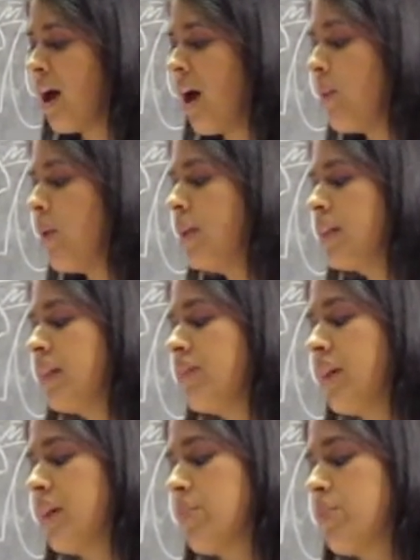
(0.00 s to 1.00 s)
I want to live
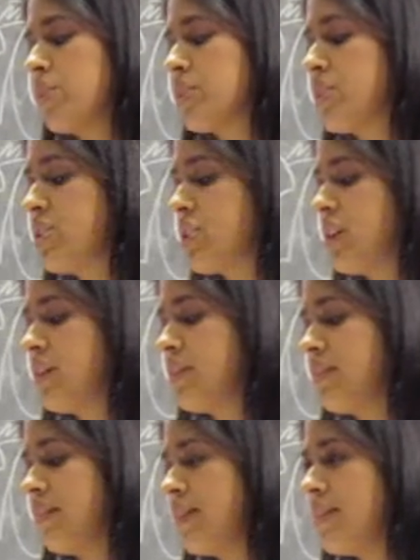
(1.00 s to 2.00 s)
like a person should.
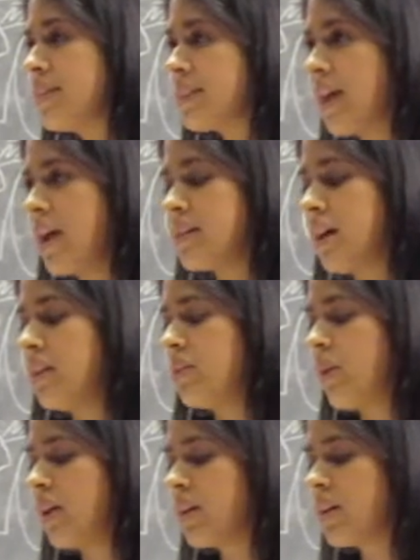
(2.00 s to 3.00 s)
In this land, I
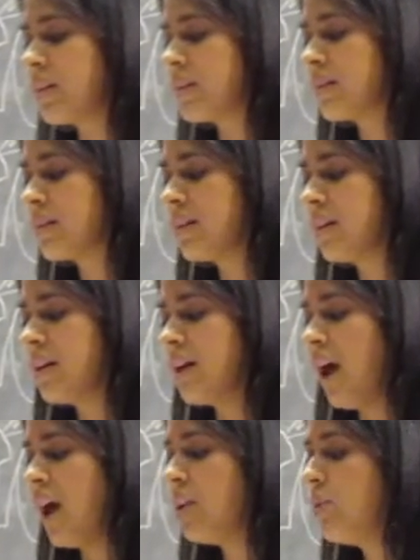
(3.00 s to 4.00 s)
knew I could.
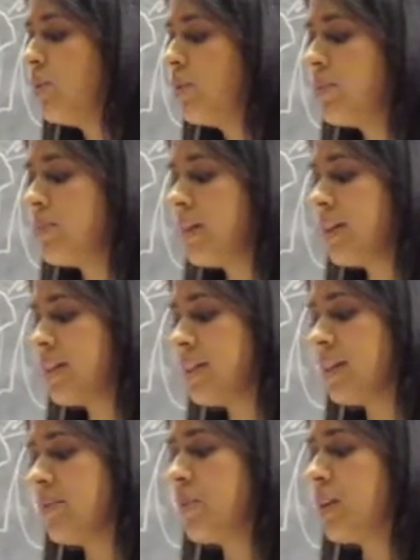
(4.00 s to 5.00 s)
I knew it wouldn't be
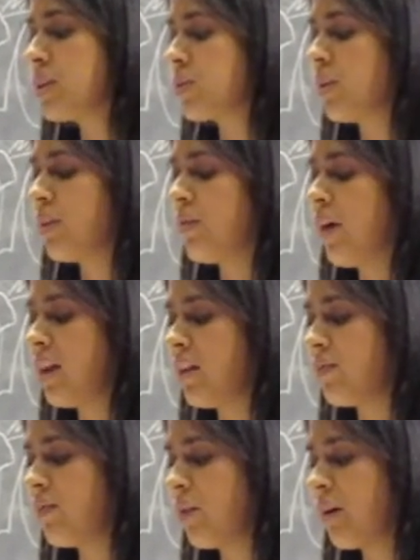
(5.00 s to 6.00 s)
easy, but it's worth
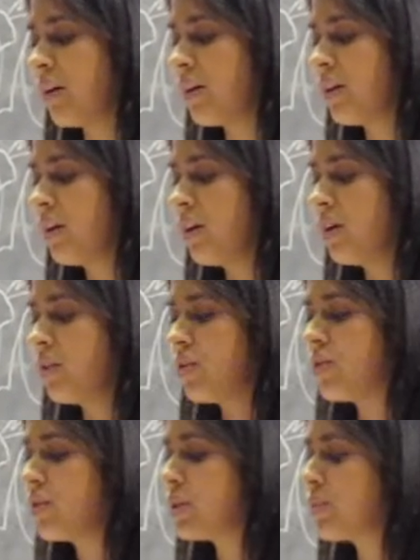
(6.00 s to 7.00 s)
fighting for.
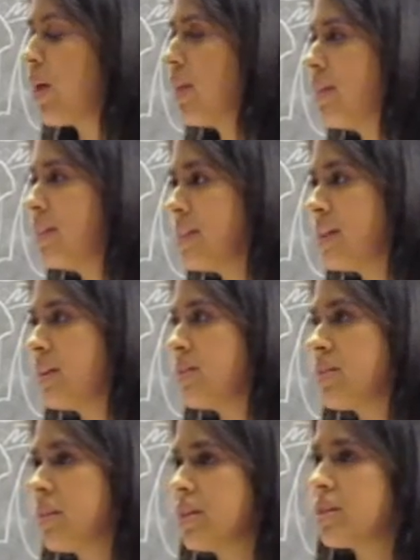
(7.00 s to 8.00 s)
Through the sweat and the
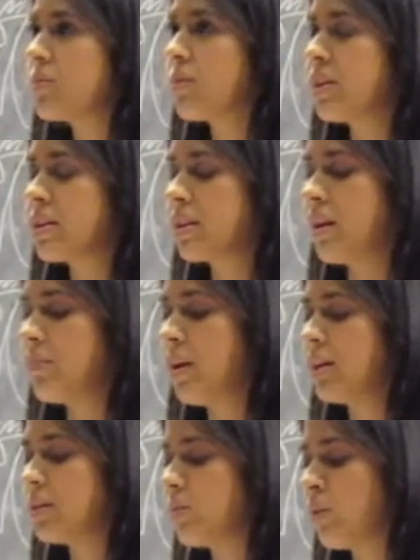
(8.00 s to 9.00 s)
tears, it's a risk that
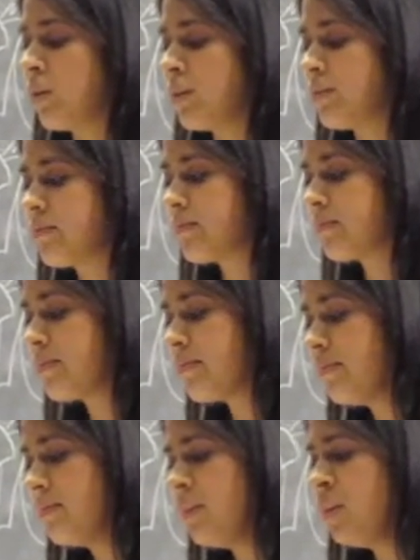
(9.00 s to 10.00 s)
pays more.
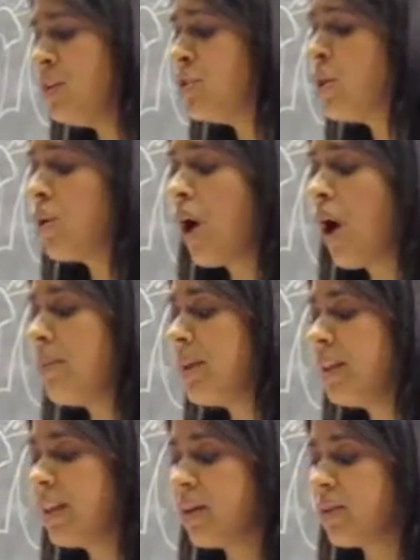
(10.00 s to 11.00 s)
Don't call
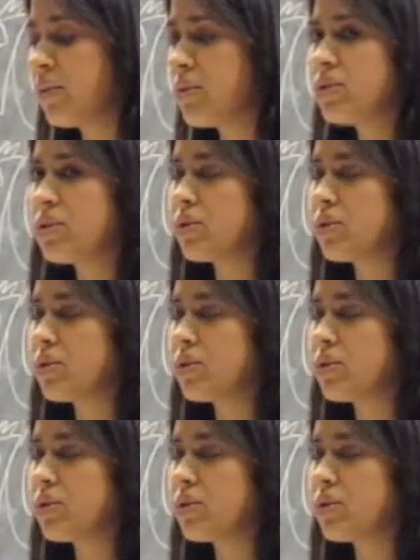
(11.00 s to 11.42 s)
me illegal.